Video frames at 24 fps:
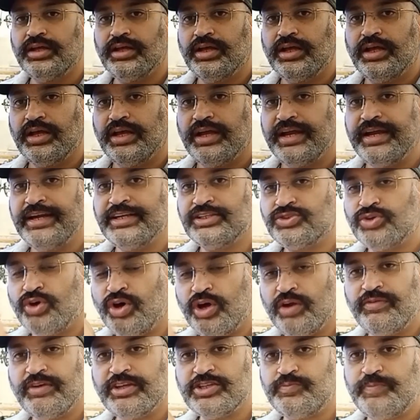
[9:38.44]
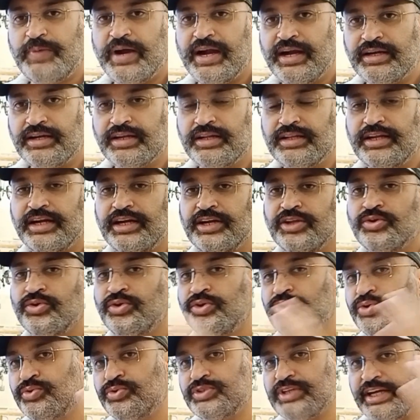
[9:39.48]
it's always better that you
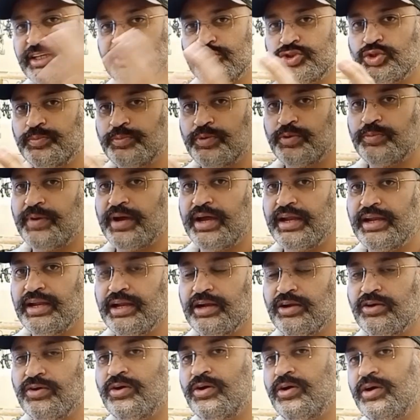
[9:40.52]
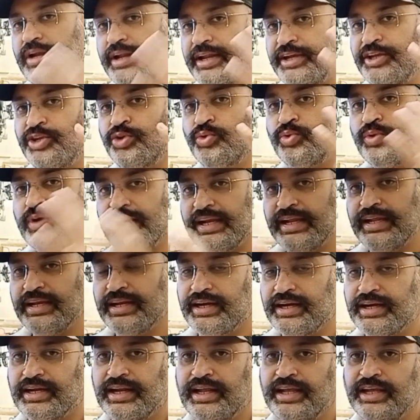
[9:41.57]
use isopropyl alcohol and you clean
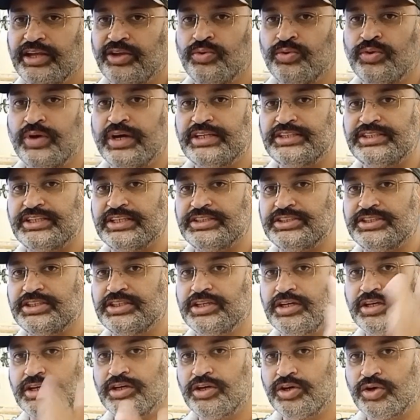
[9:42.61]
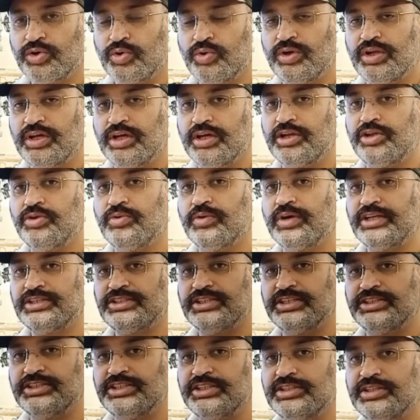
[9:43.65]
it, like you are changing a controller, you are
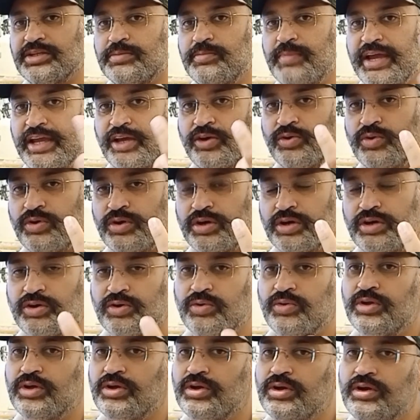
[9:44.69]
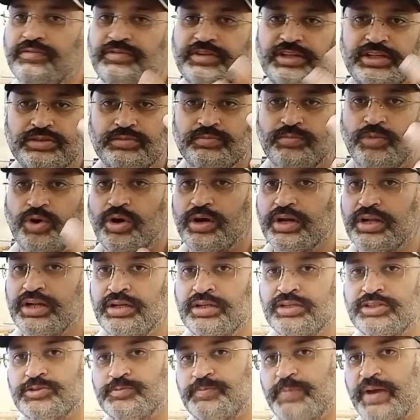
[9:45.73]
changing the microcontroller of these modern
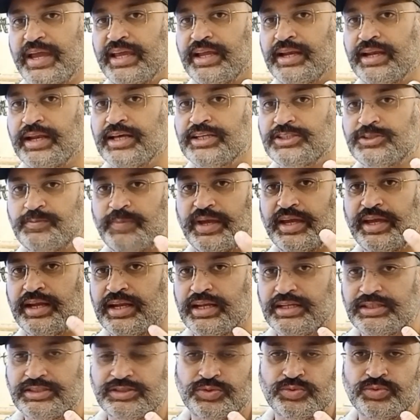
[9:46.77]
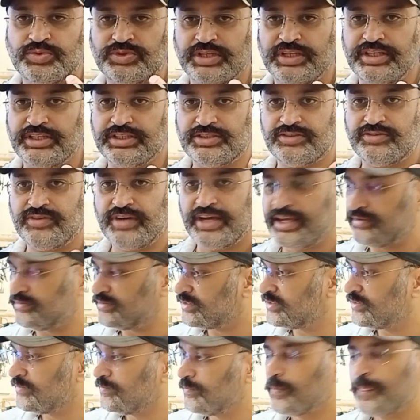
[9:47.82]
Spyglass 2 series drives.
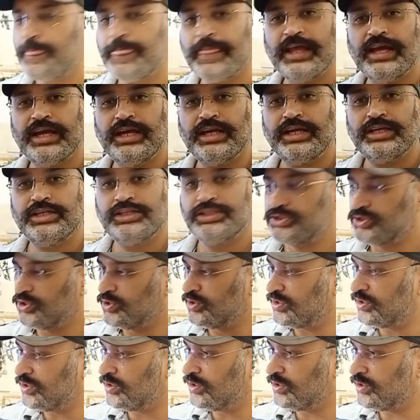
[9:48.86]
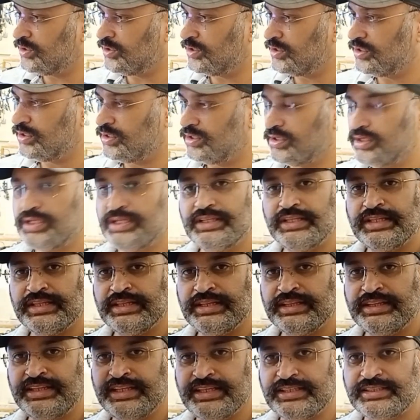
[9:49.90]
So
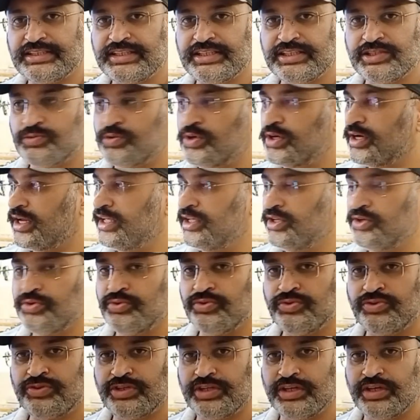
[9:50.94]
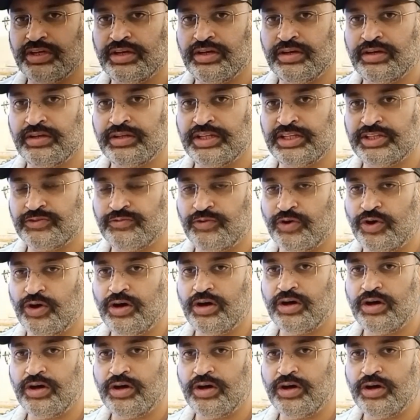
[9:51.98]
this is what I use this for.